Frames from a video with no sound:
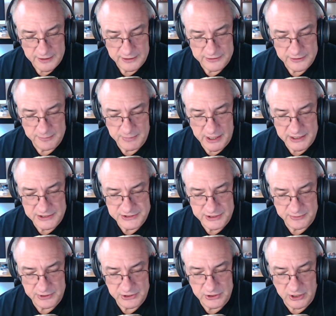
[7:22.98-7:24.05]
The
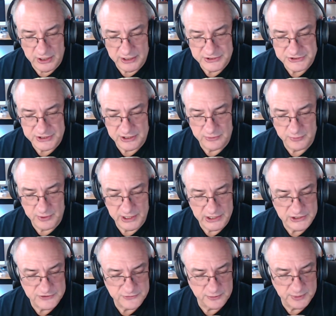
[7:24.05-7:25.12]
monetary cost can
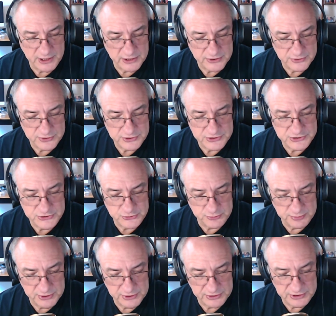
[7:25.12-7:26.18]
range from hundreds to
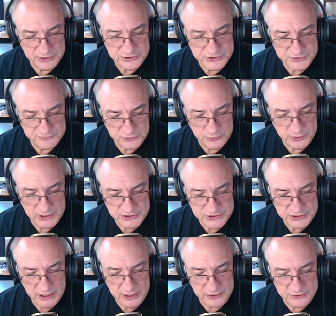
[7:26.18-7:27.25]
millions of U.S.
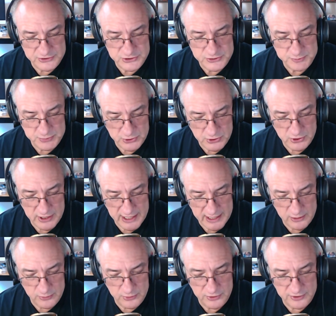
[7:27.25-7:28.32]
dollars per
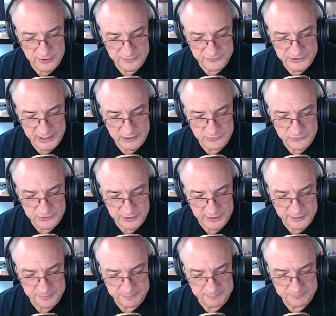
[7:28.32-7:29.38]
hour of
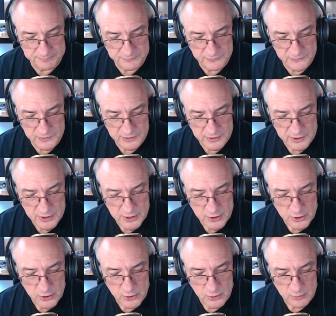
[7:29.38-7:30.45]
downtime.
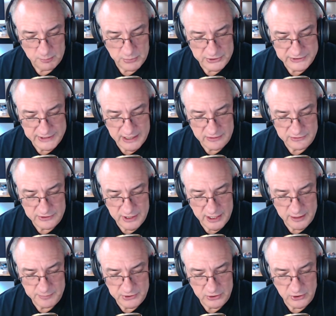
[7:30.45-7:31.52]
But
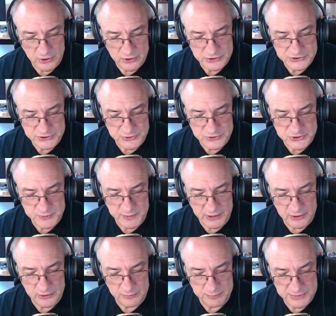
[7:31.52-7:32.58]
downtime can also
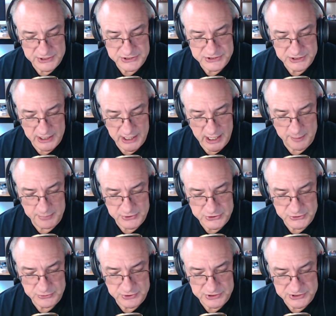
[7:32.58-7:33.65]
spell missed
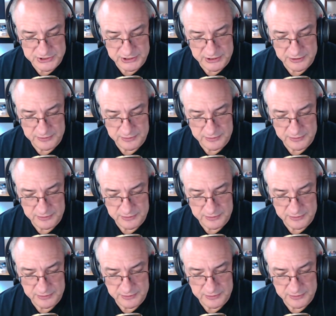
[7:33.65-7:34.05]
opportunity,